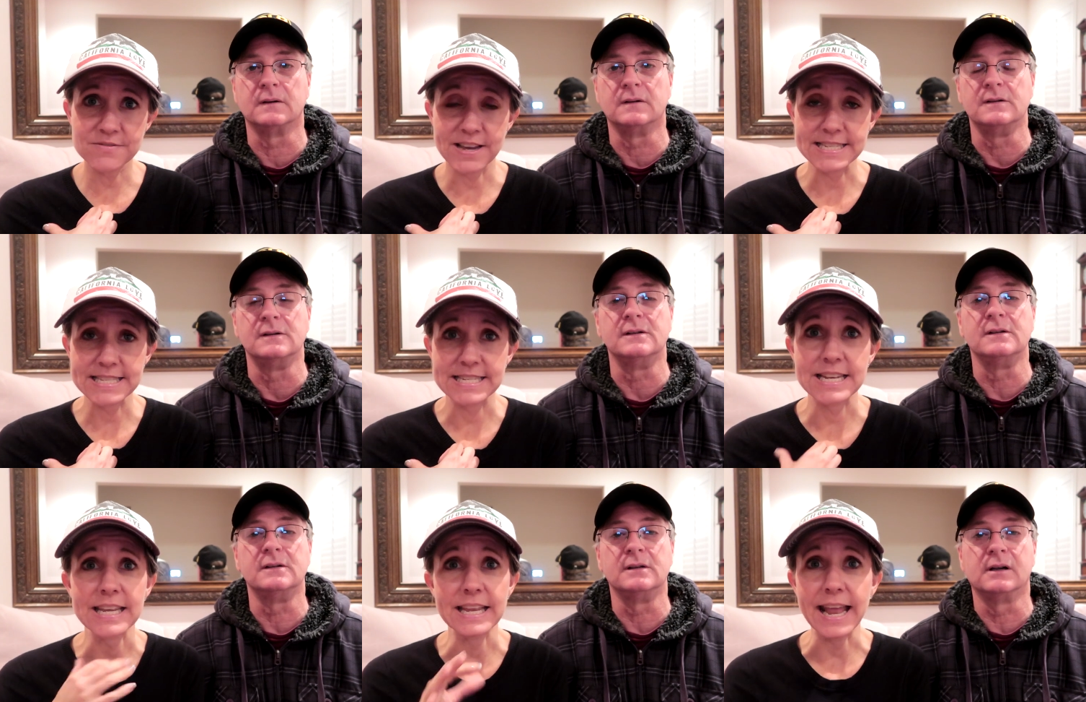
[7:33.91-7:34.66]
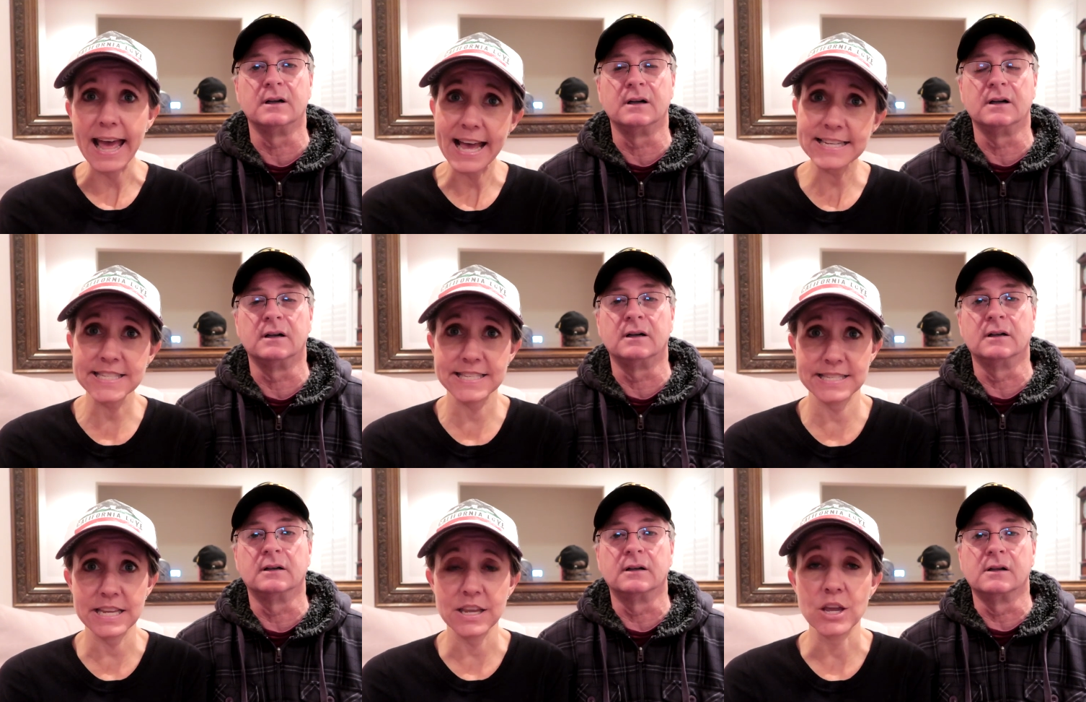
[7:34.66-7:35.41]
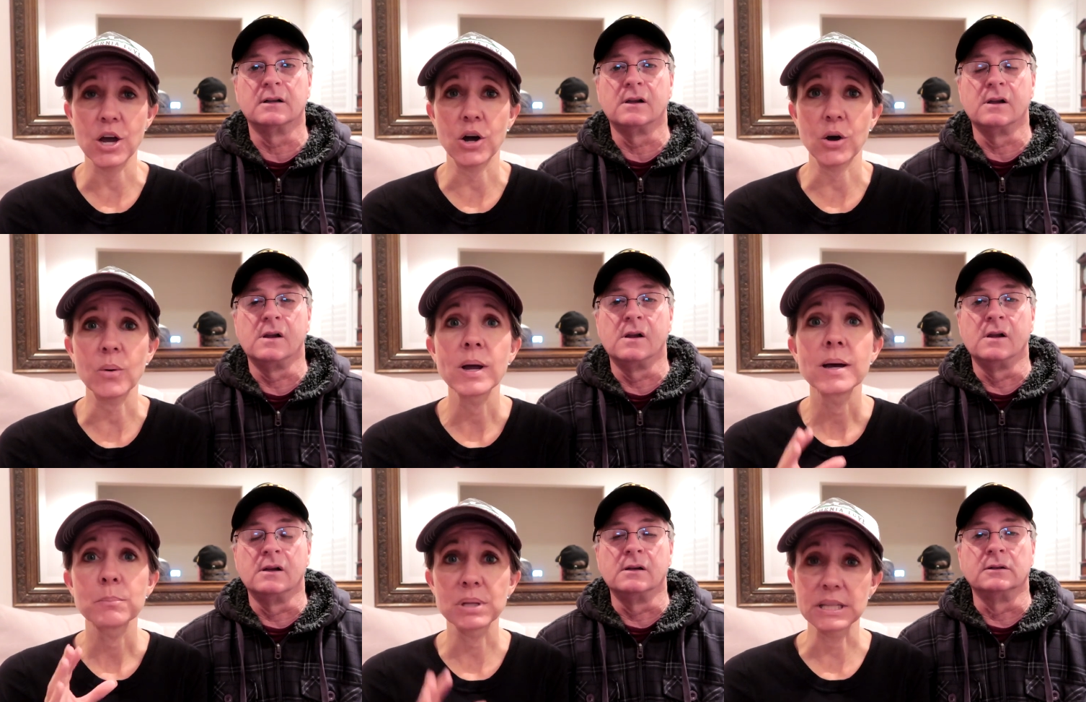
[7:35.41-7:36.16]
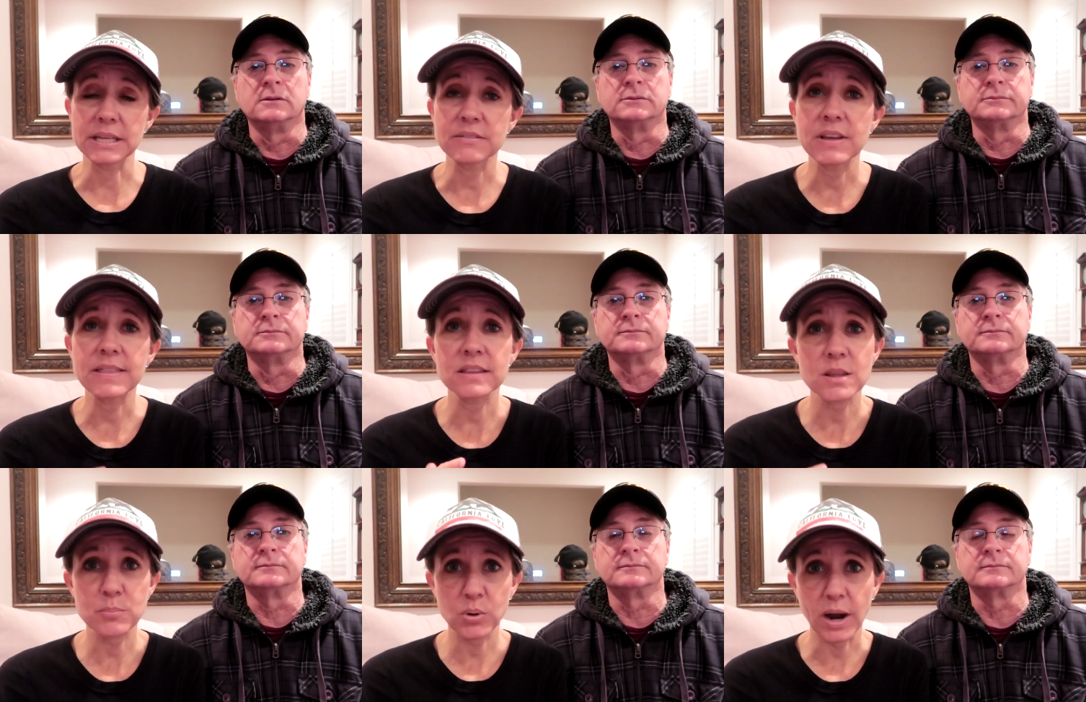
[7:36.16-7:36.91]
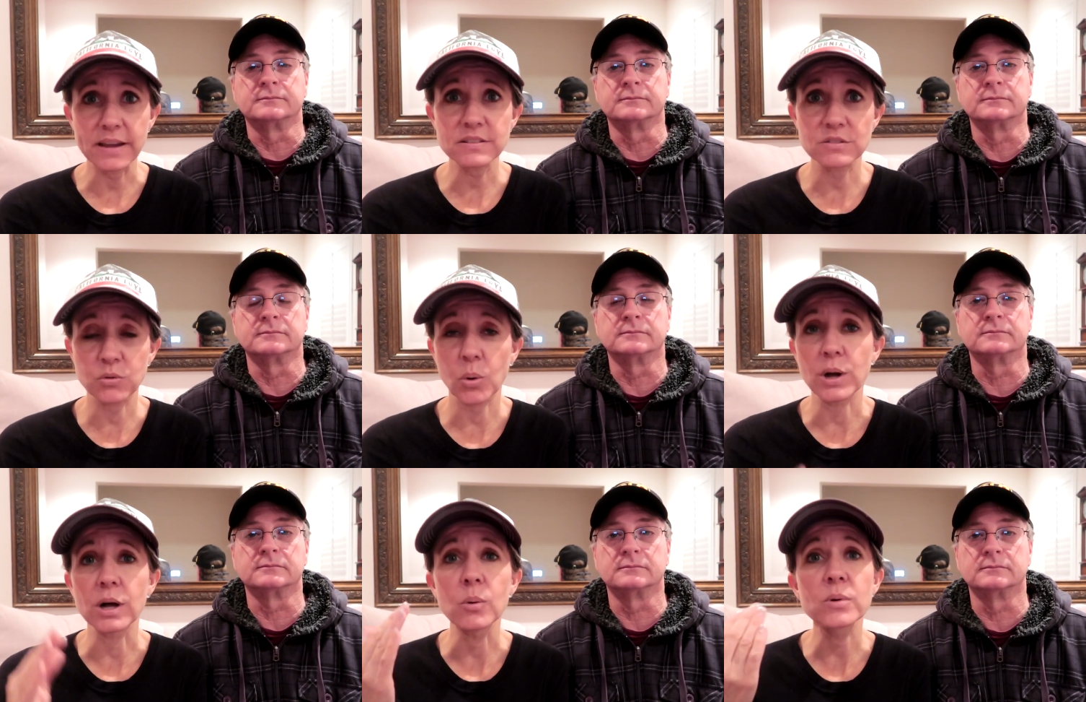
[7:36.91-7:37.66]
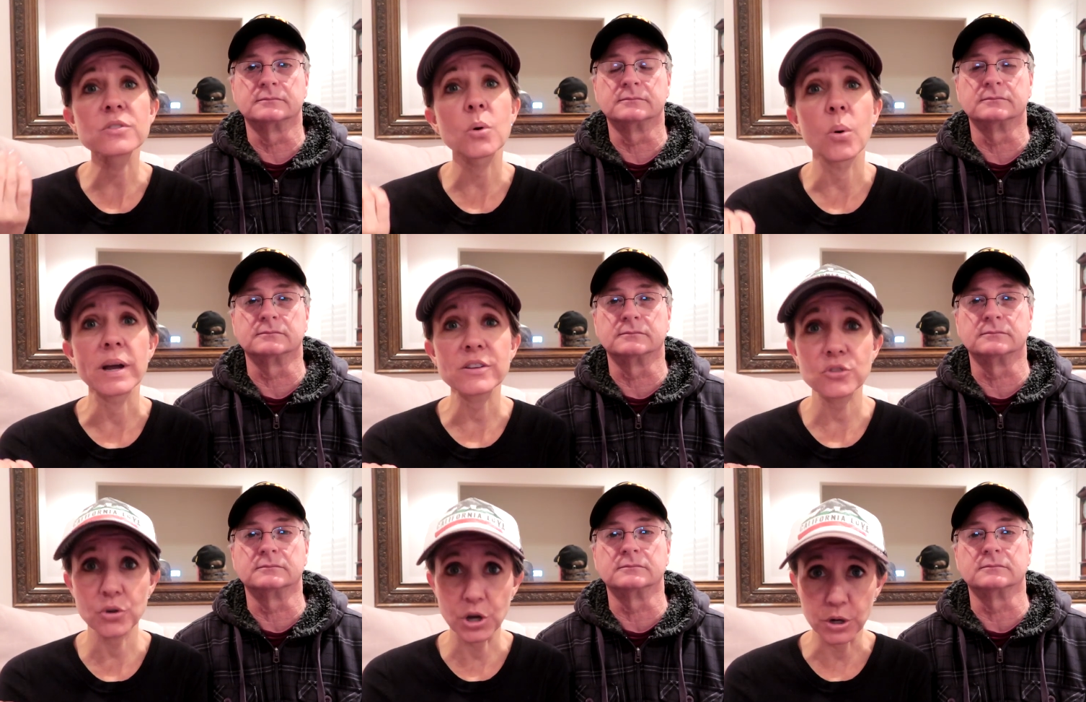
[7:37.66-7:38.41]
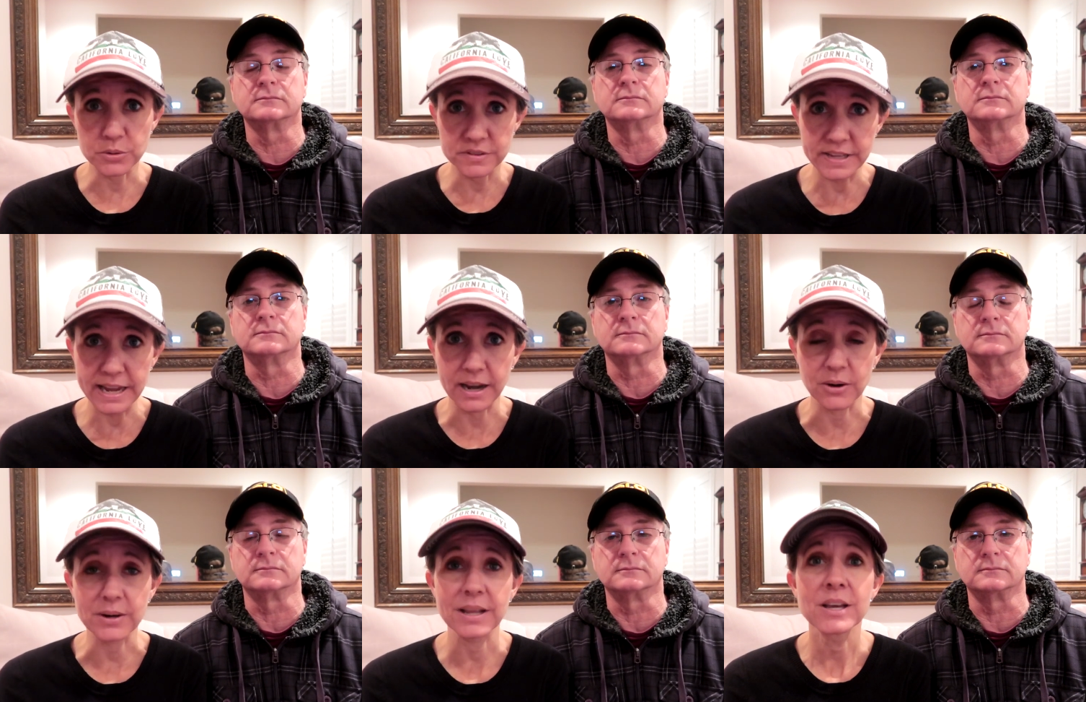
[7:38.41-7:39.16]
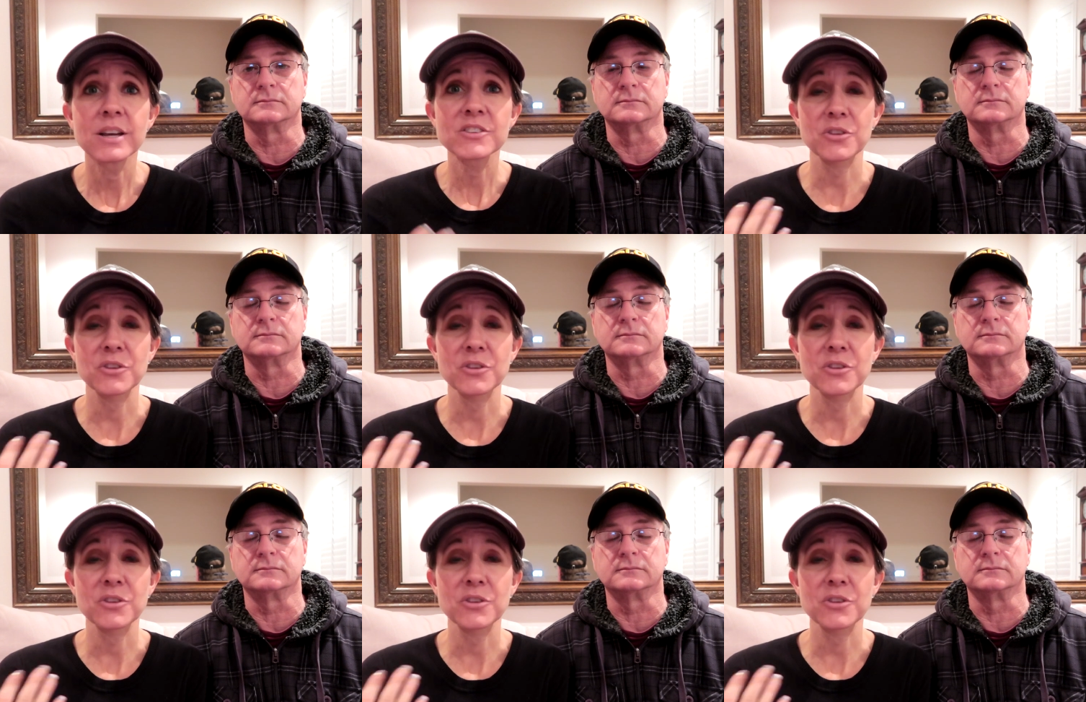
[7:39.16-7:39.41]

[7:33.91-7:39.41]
Speaker 1: invested in SCO, believing that the price of oil was going to go down.